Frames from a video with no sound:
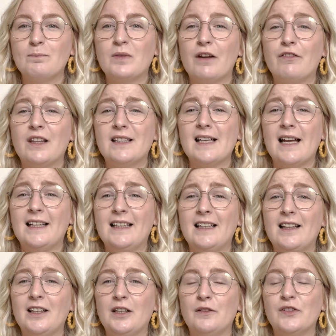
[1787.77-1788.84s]
If there's any
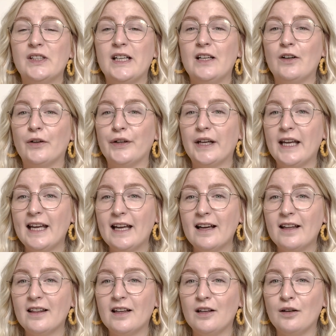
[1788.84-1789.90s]
that you've seen on
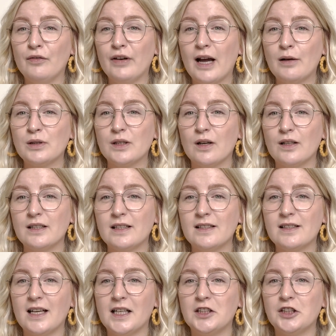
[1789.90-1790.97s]
here that you've now started
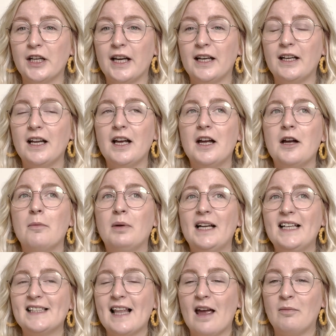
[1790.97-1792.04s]
stitching,
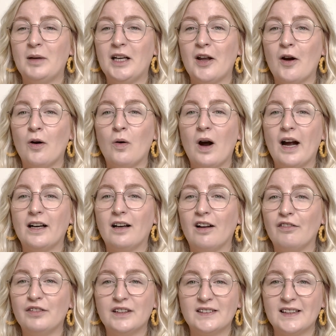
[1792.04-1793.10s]
please let me know. I'd
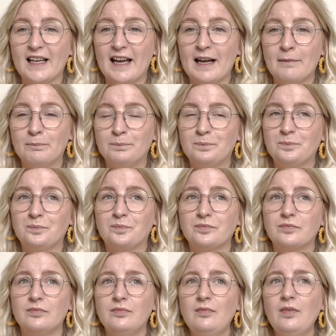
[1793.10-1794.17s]
love to see it.
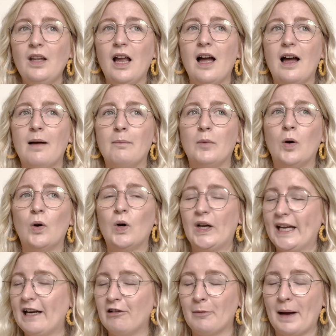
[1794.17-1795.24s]
Or
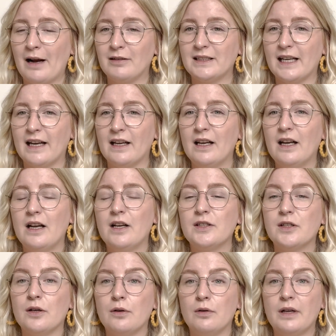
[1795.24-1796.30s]
hear about it.
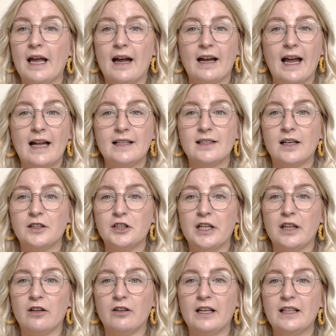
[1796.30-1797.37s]
So yeah, get in touch
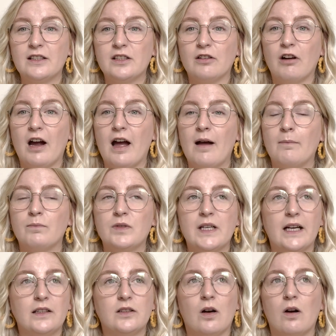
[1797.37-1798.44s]
either on Instagram,
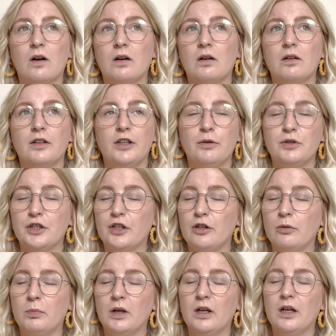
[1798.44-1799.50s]
TikTok,
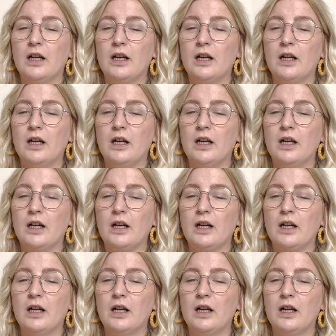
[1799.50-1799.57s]
YouTube.